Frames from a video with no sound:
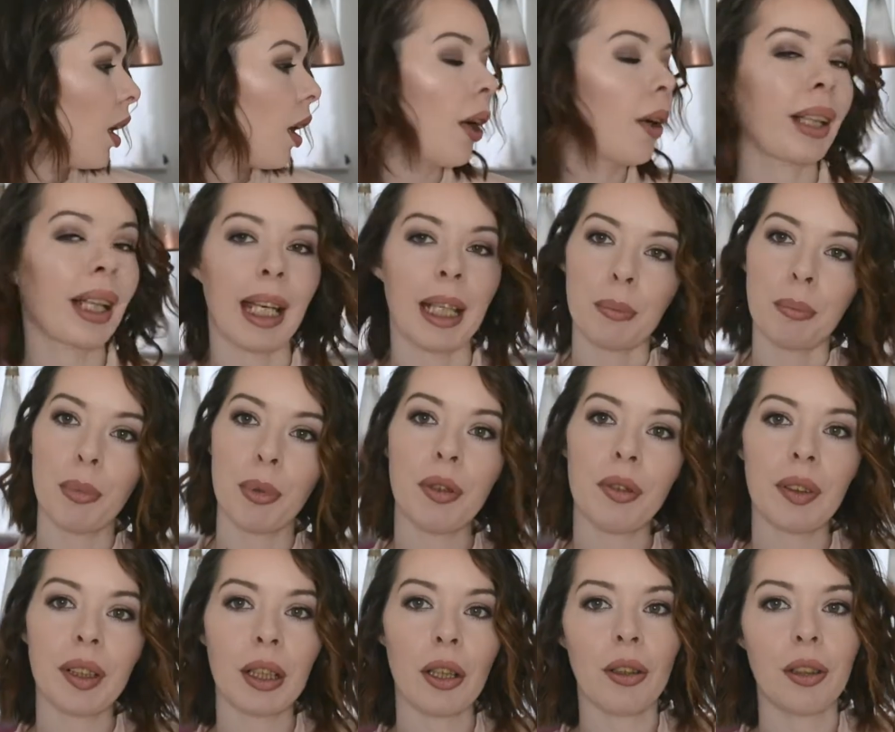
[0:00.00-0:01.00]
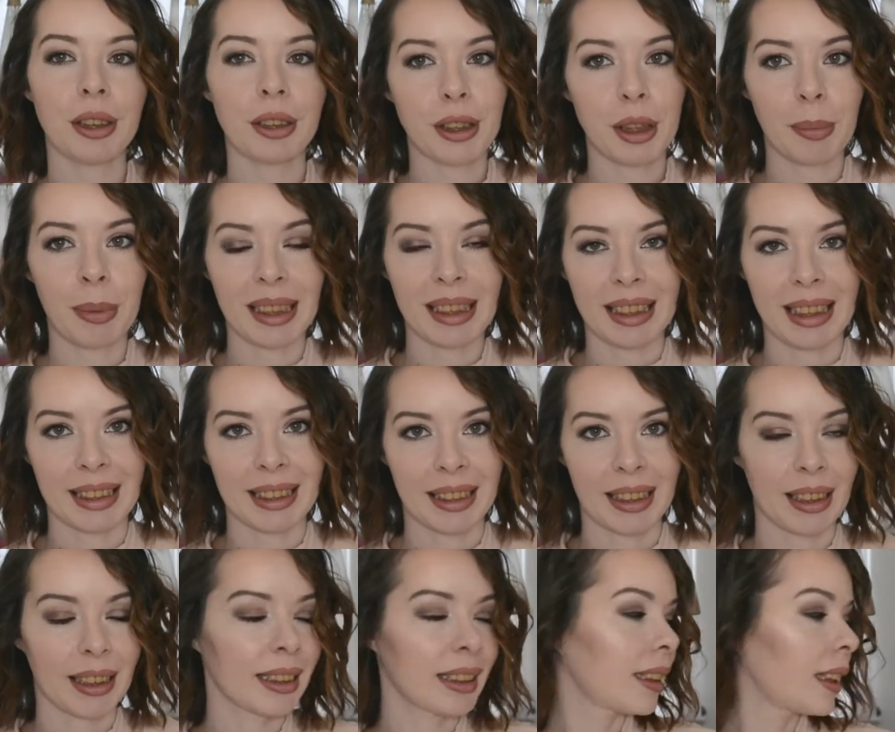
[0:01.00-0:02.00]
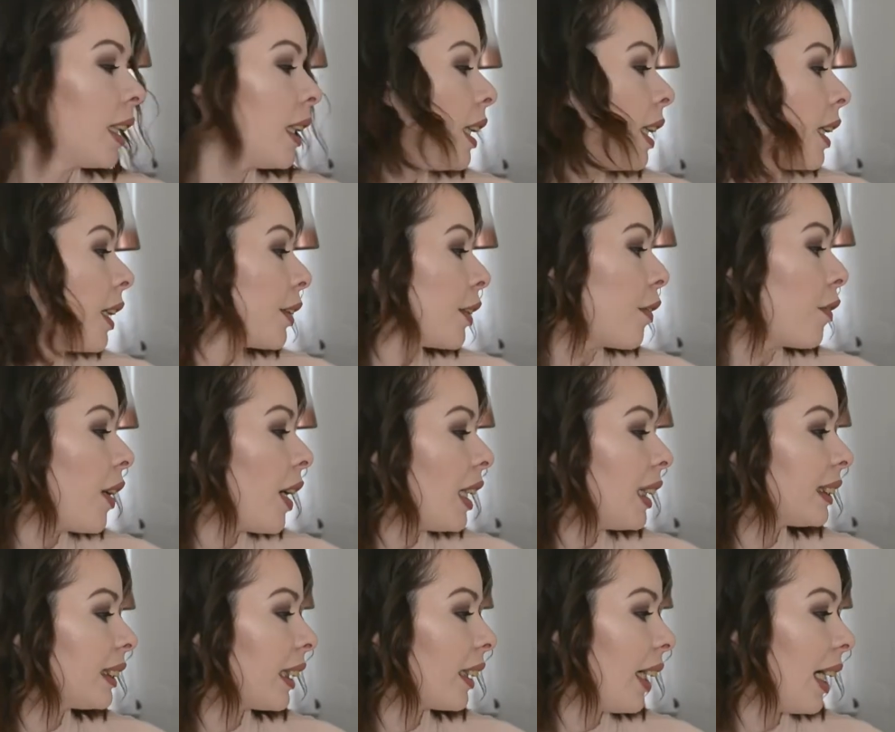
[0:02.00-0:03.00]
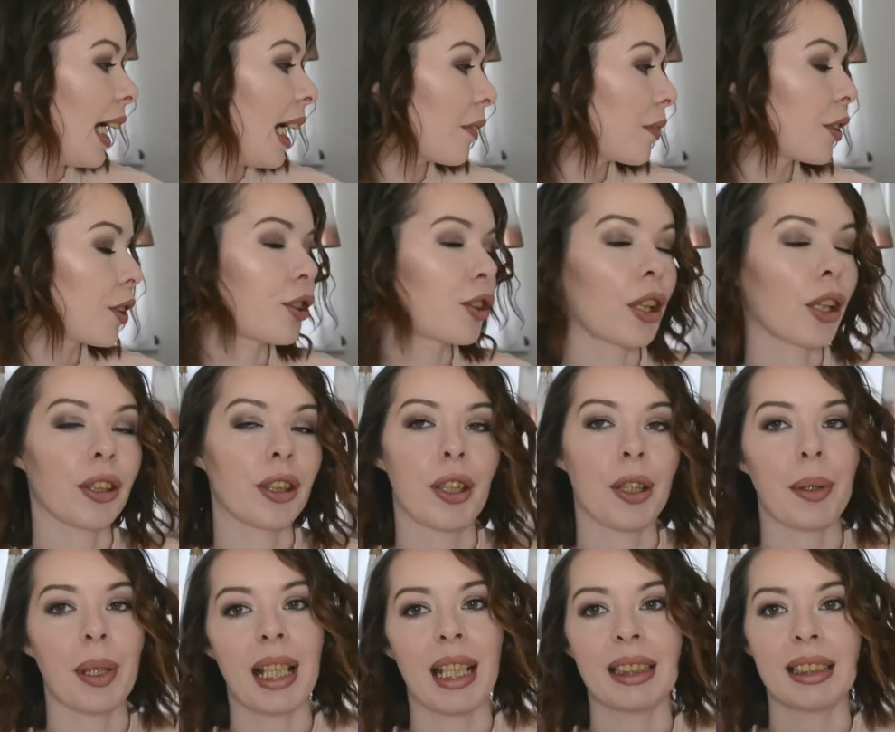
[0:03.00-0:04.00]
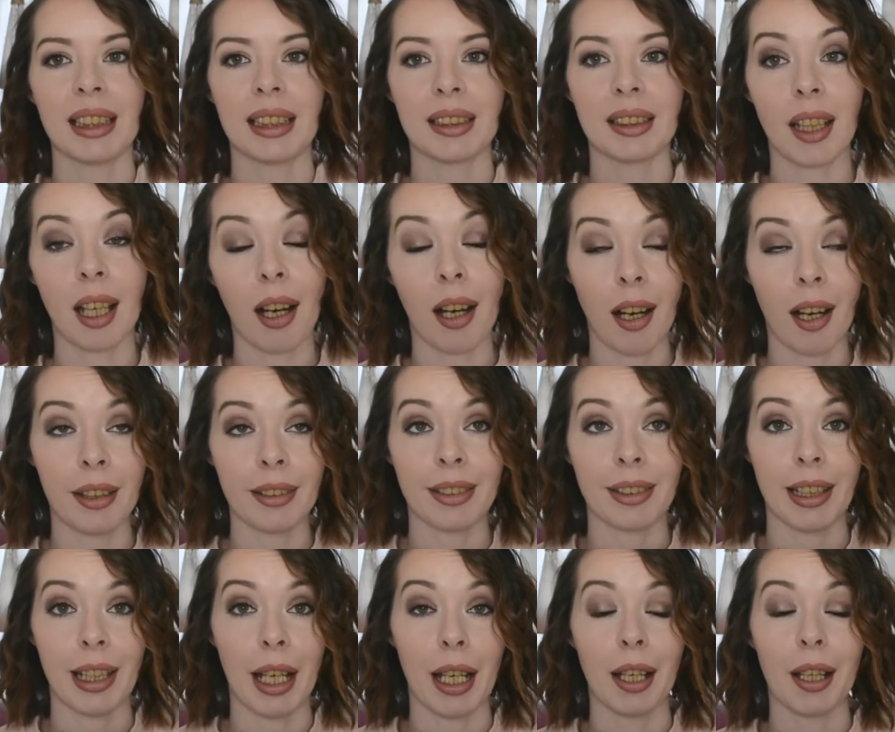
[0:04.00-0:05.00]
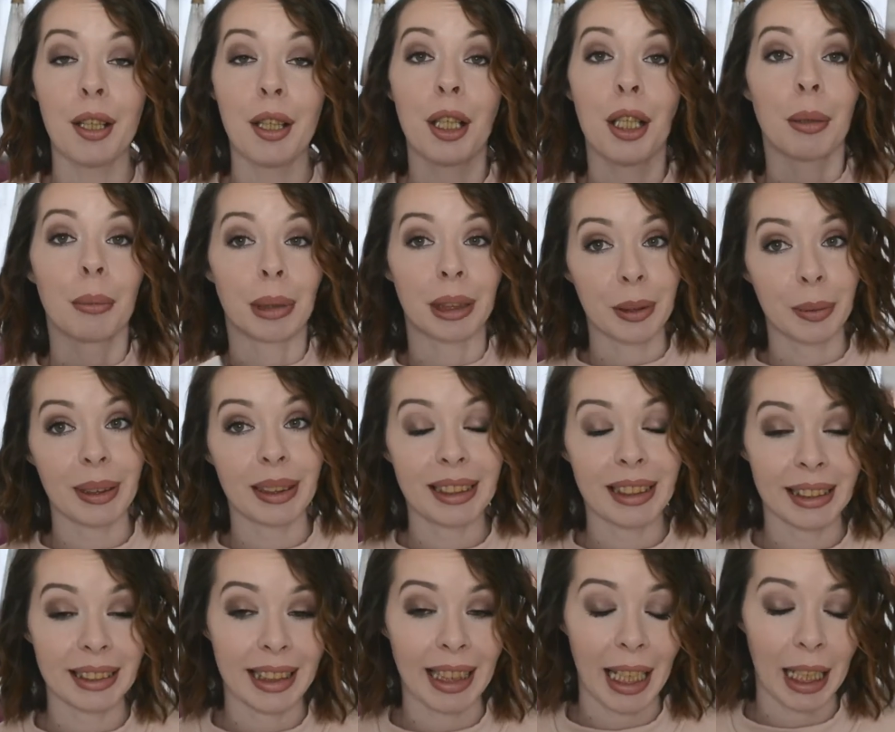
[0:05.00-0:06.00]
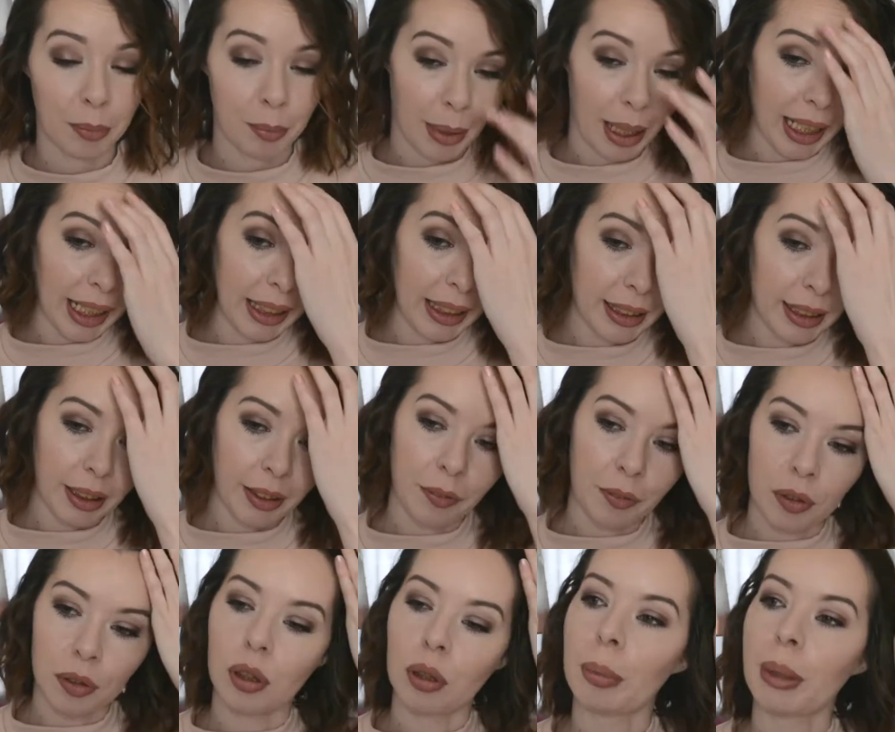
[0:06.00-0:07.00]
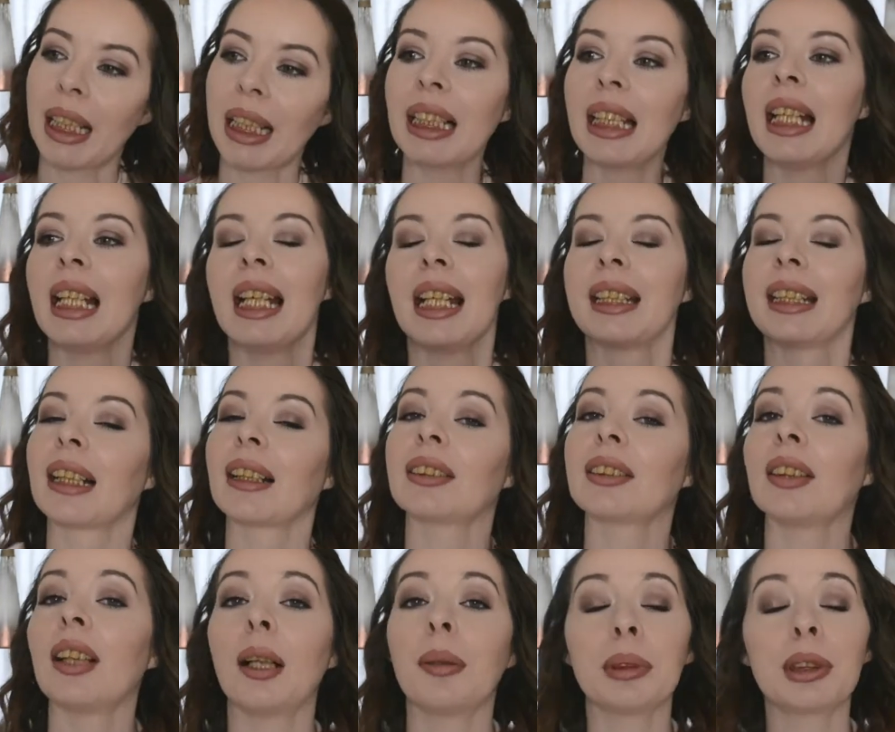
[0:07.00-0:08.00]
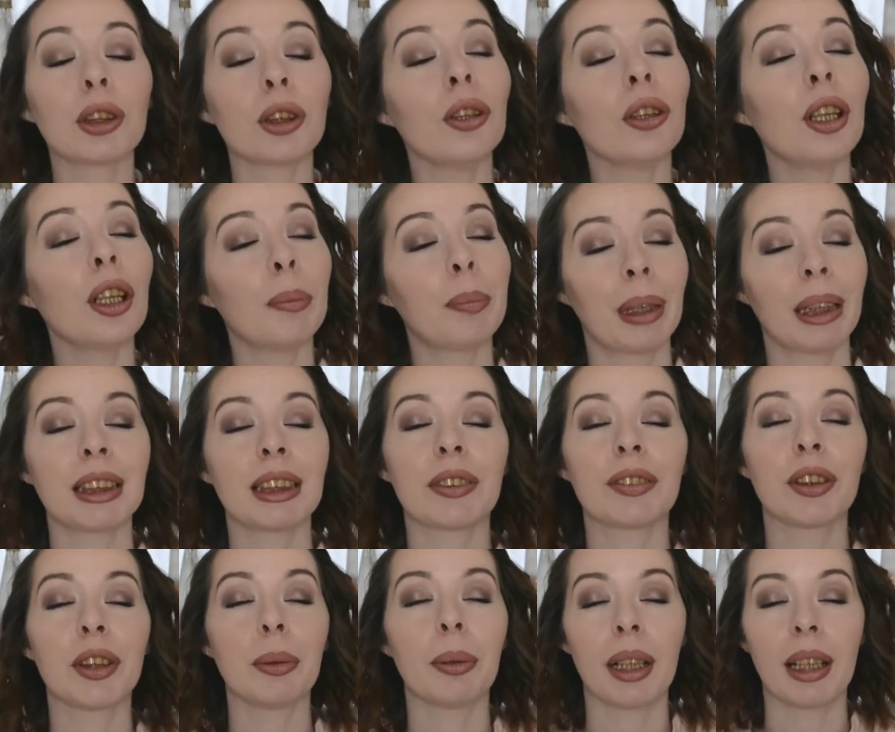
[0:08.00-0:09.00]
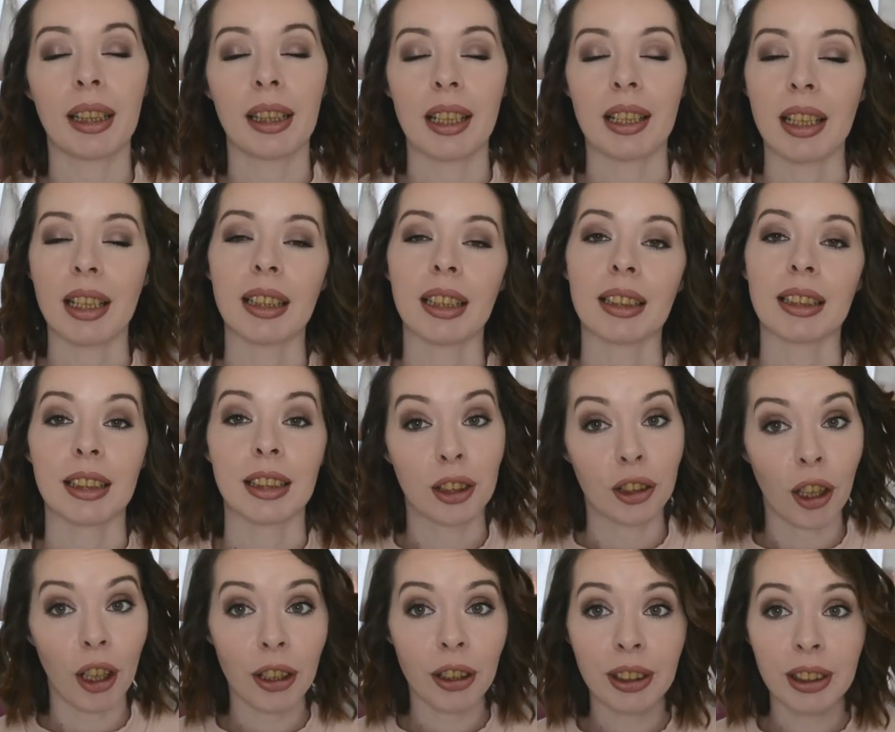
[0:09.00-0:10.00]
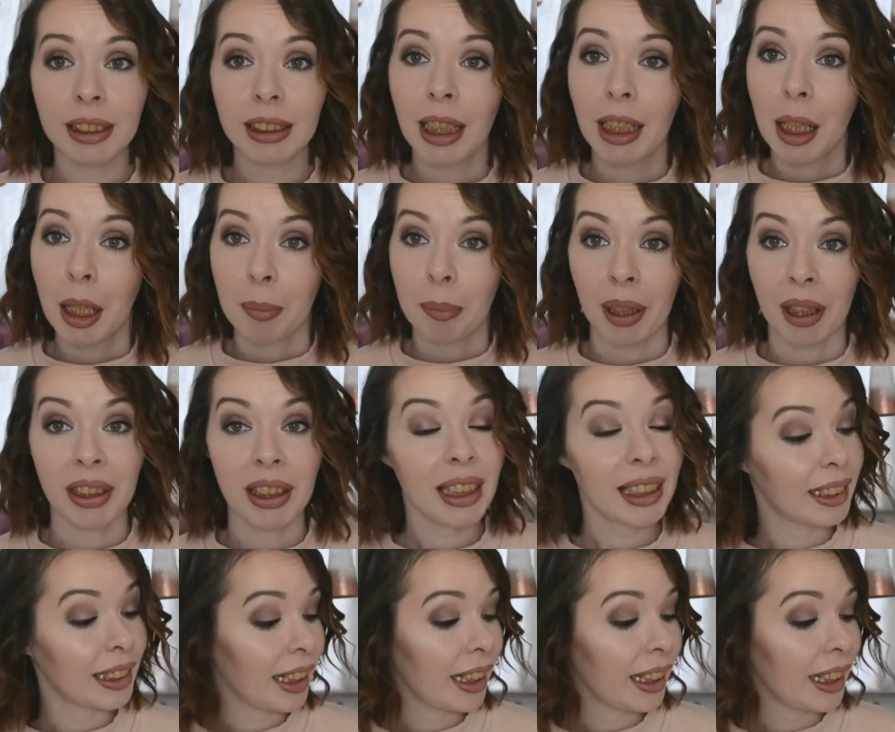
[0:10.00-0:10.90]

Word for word: Okay, moving on to my sisters. The first thing I have to show you is this card that my twin sister had made for me. Now, I'm sure a bunch of you are going to think this is gross, but this